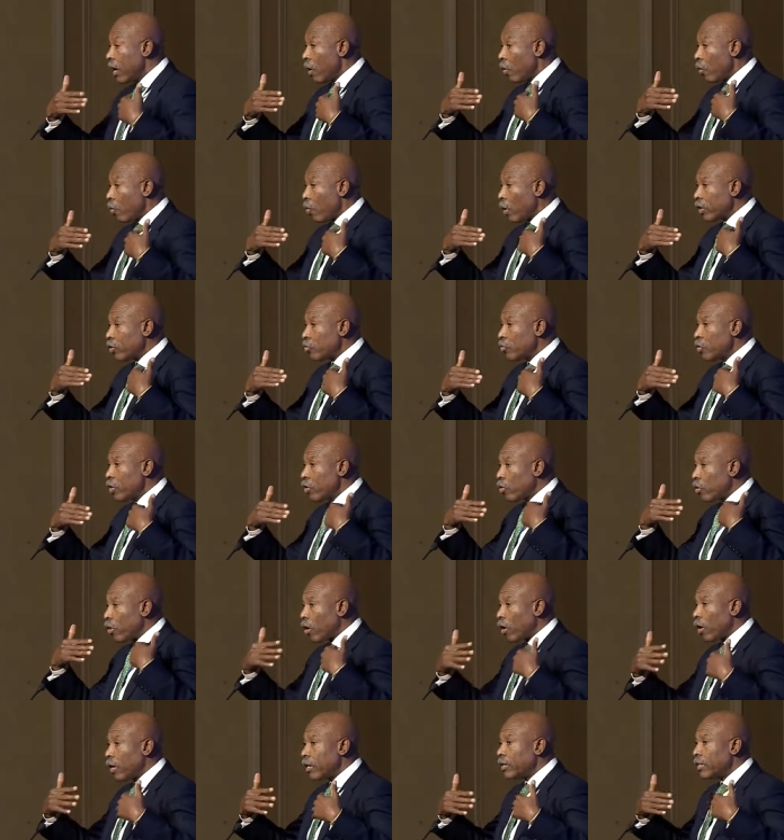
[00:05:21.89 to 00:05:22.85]
what we
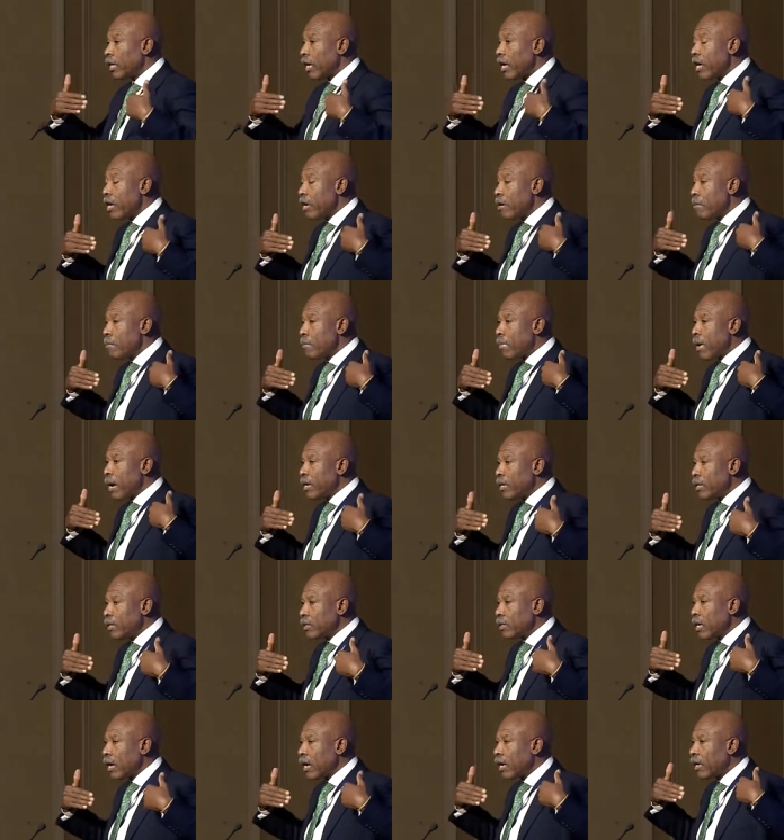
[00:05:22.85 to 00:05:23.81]
called a
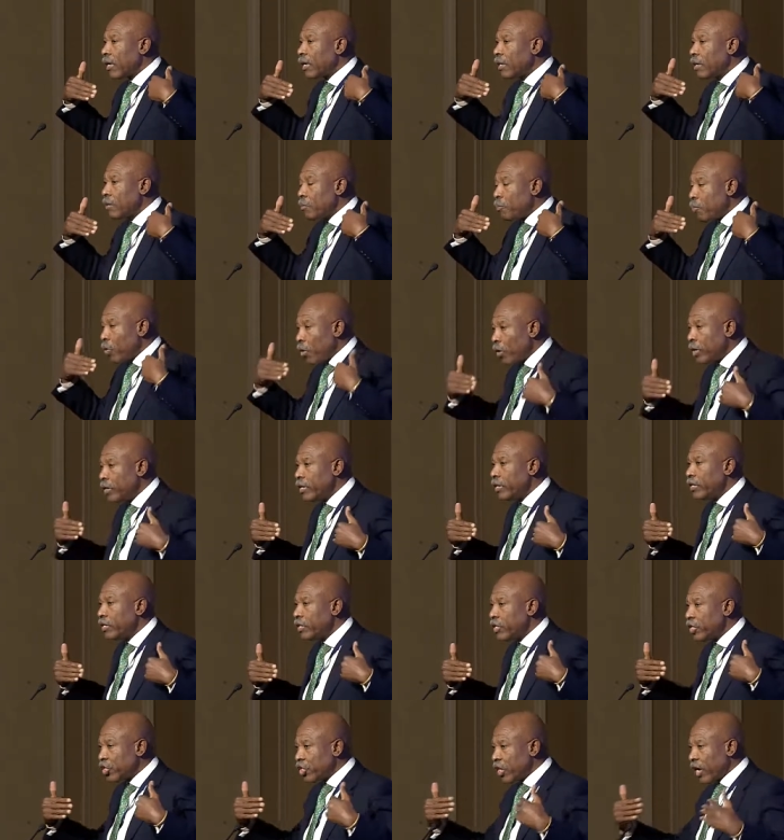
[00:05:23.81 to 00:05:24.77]
monetary
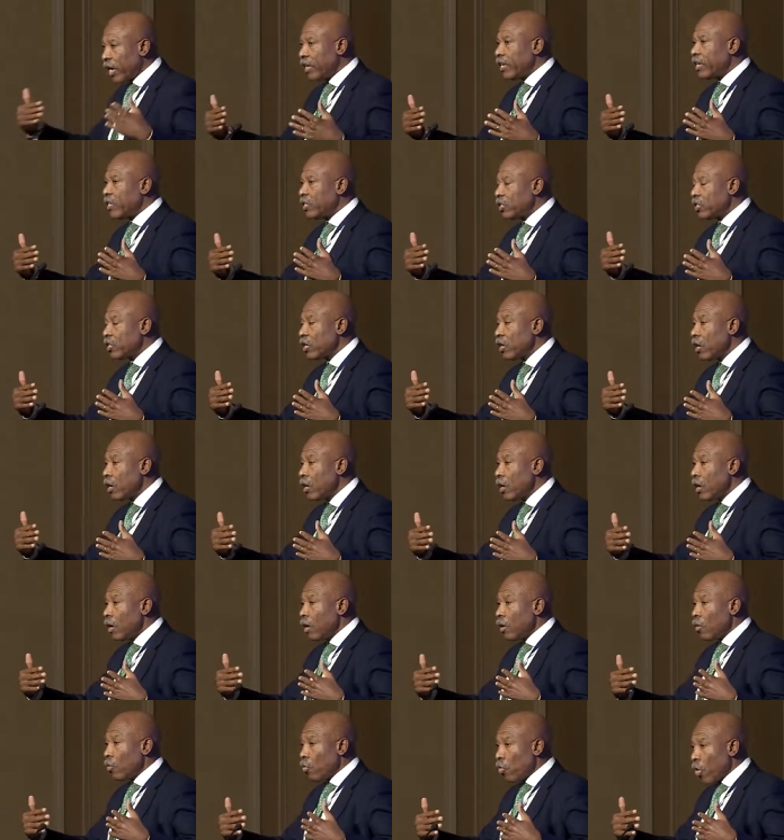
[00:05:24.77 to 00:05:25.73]
policy challenge,
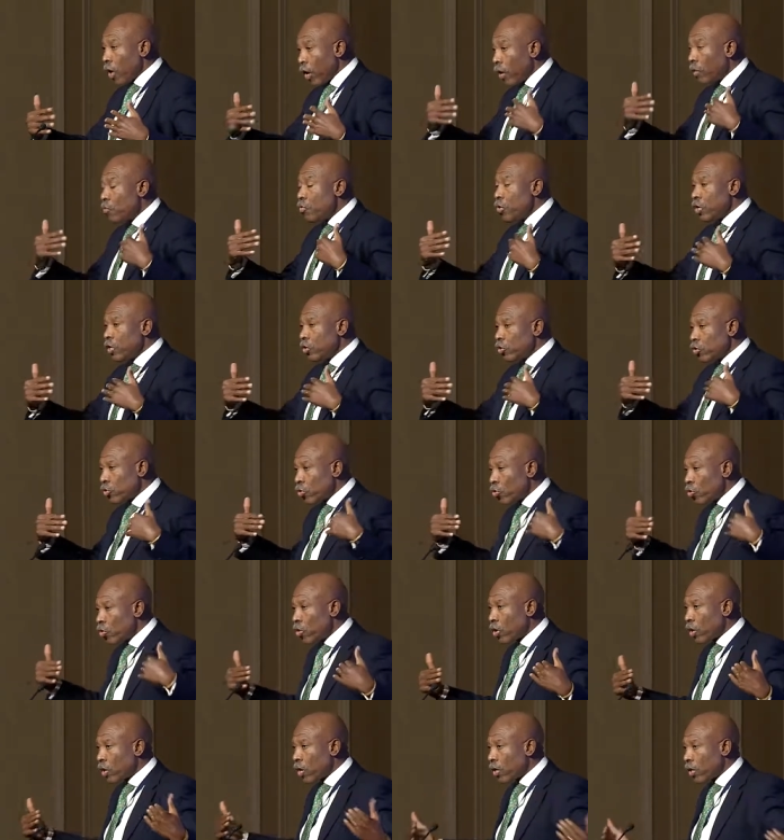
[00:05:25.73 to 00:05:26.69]
where we
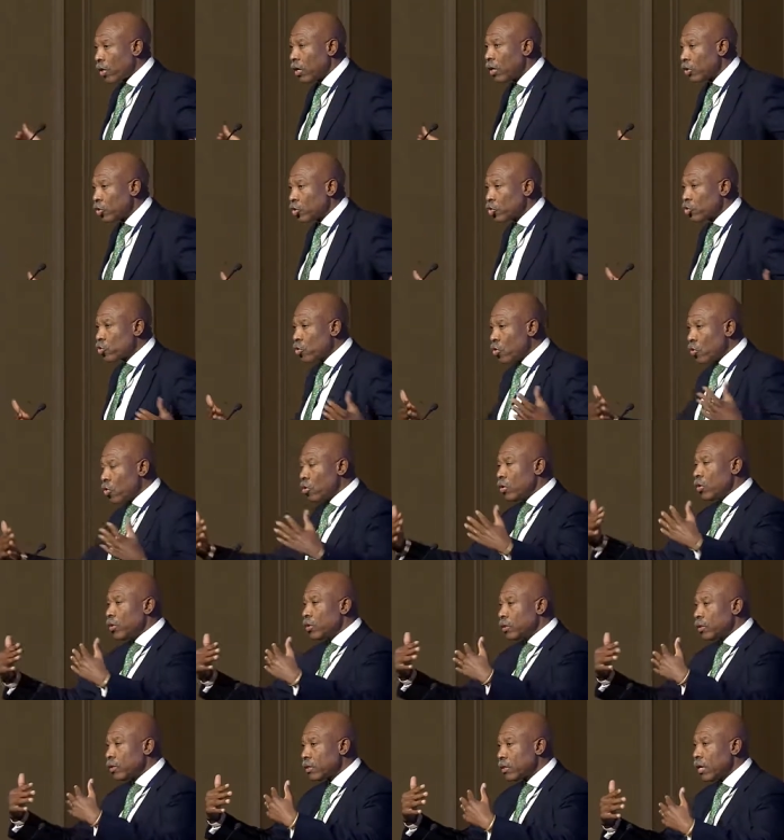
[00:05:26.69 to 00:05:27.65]
took
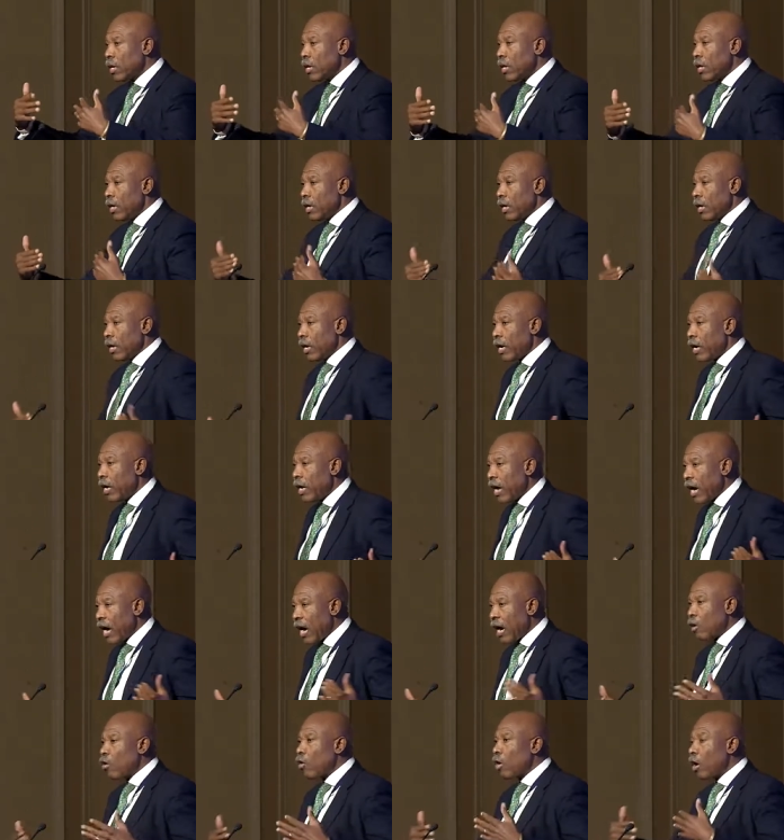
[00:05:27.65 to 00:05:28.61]
schools uh,
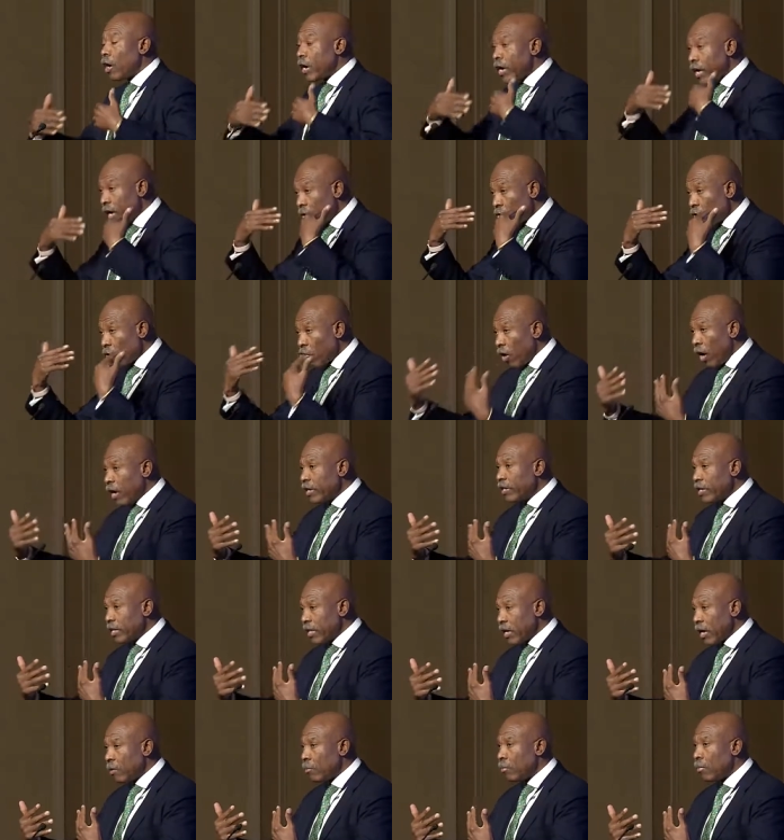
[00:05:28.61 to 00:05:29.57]
along and
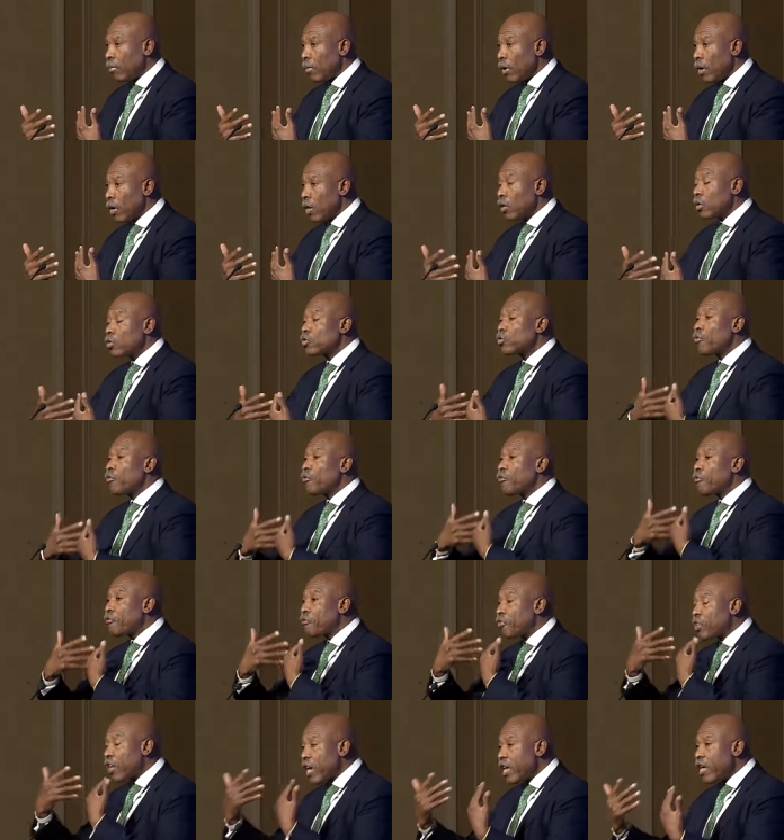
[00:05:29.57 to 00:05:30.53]
got them to
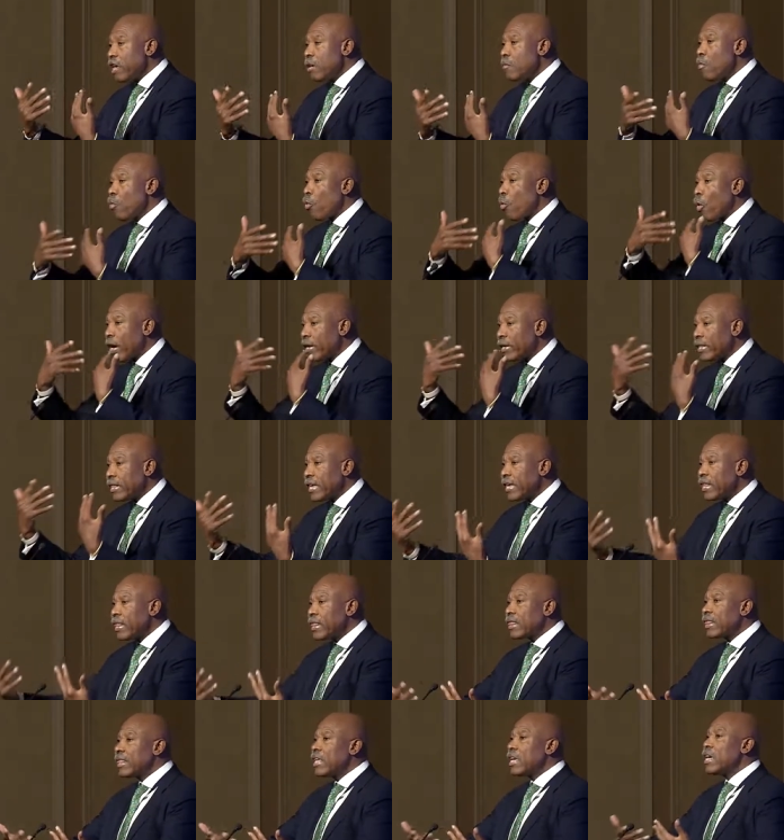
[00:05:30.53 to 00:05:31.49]
frame what they
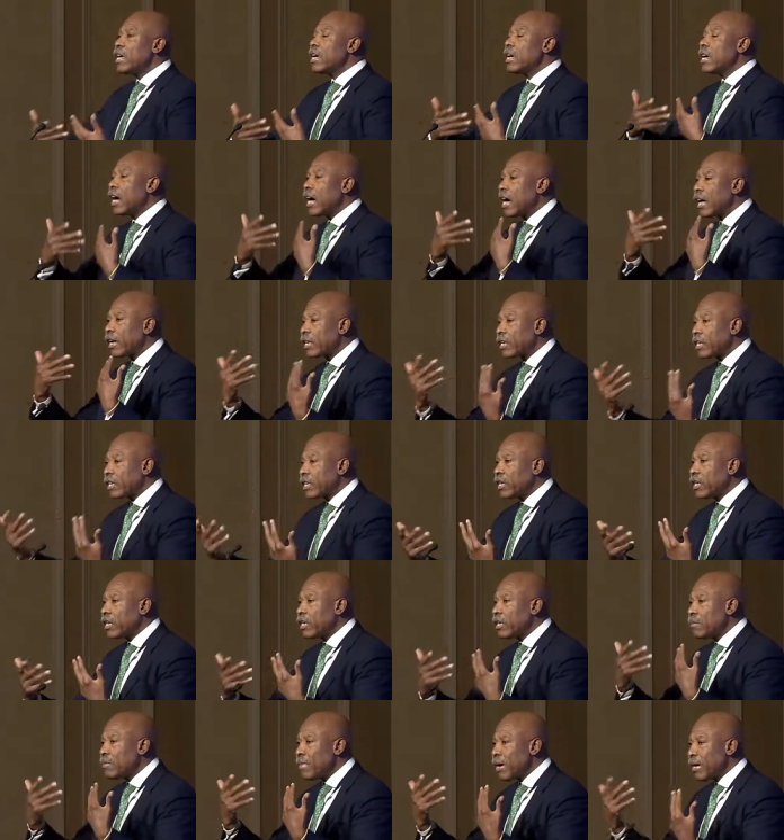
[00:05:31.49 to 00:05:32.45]
think are
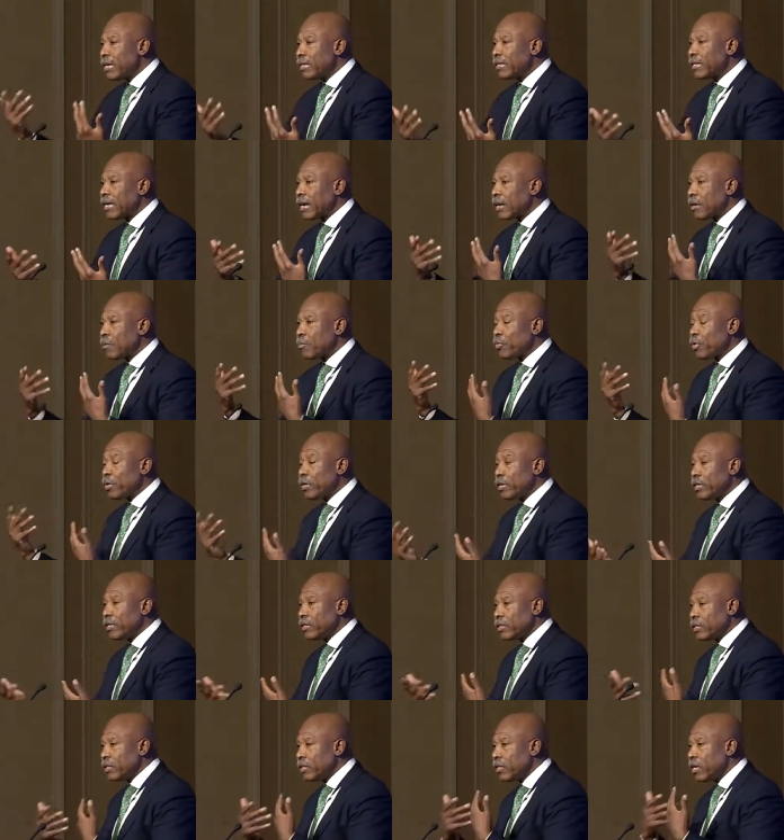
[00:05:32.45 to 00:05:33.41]
key monetary
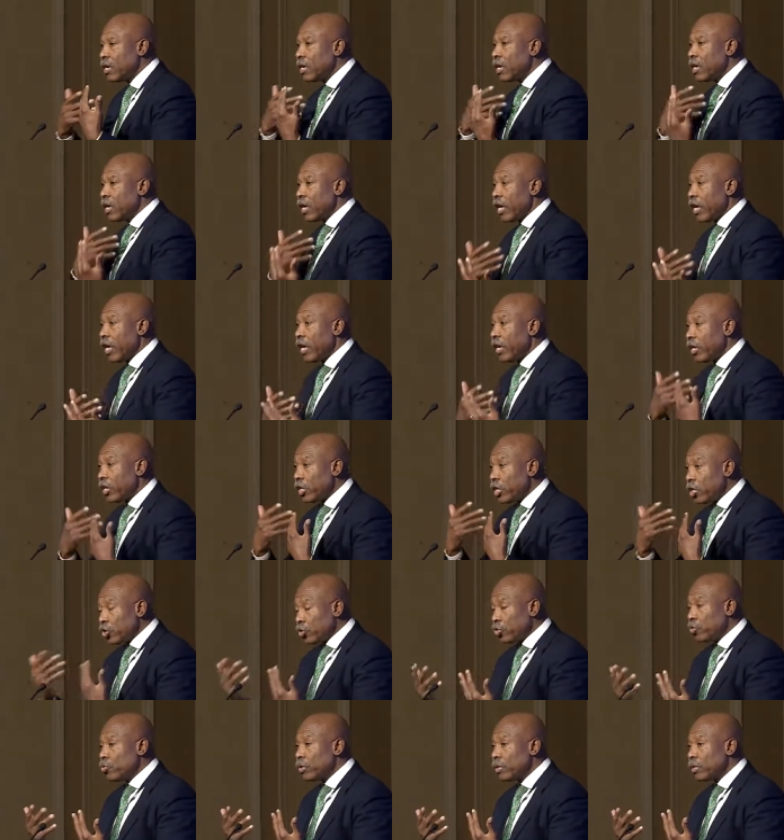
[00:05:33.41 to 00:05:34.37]
policy uh,
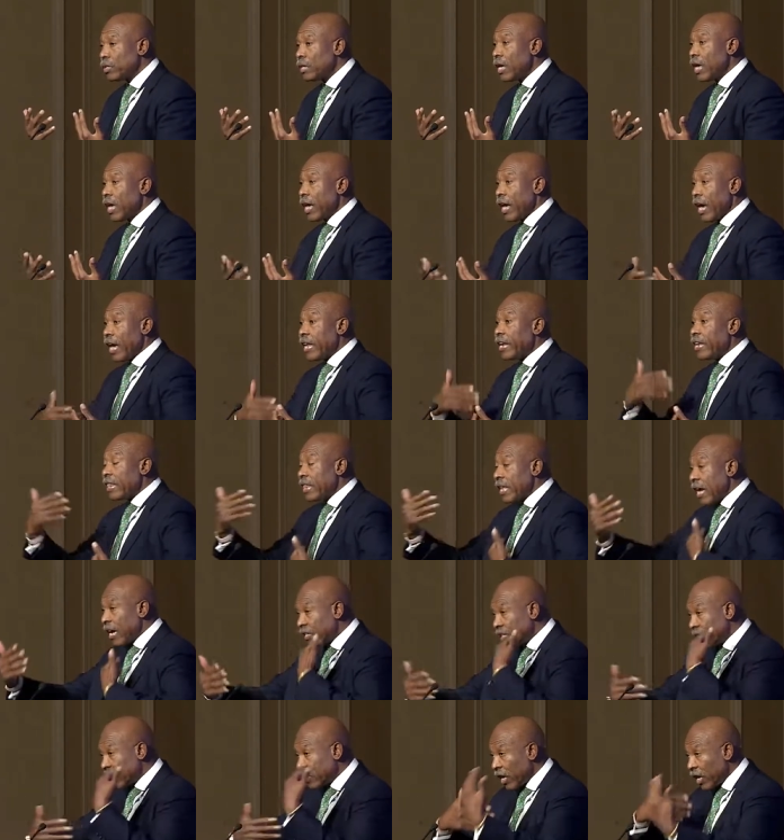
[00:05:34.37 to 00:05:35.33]
issues and
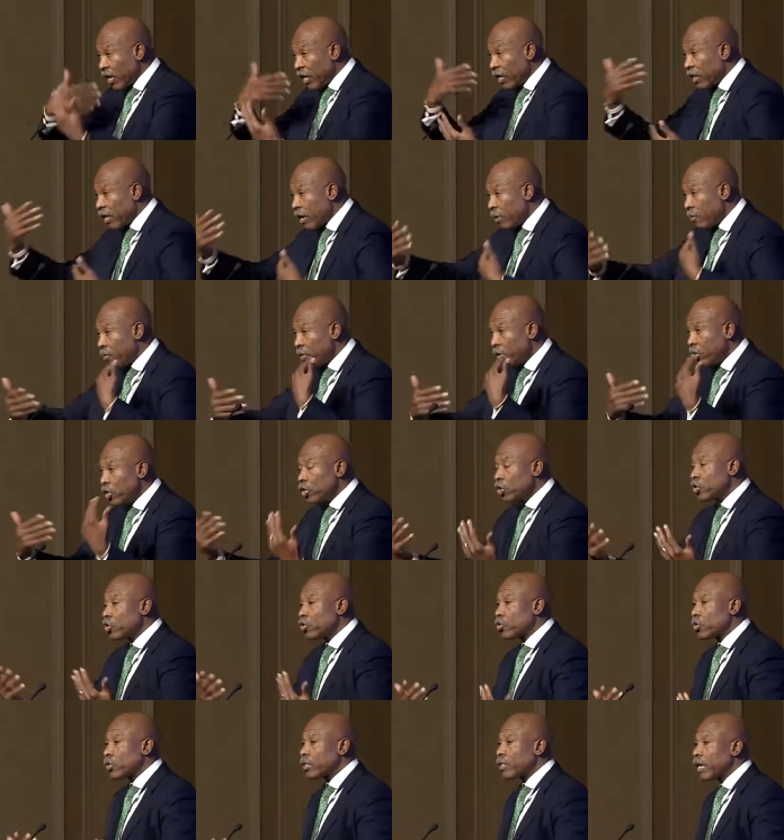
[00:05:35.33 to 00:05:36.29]
thus take them into
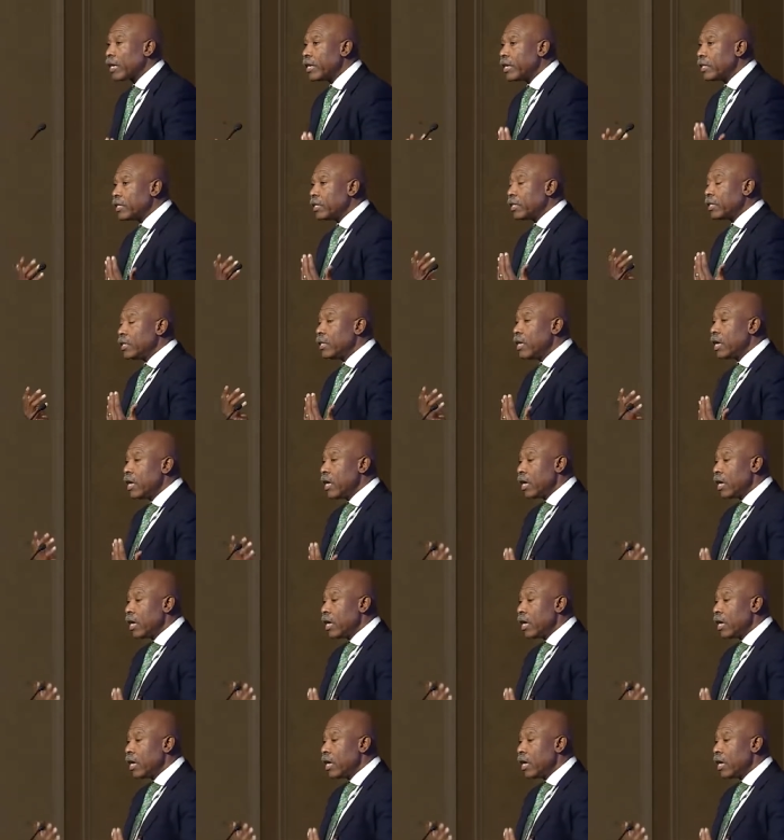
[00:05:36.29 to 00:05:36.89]
society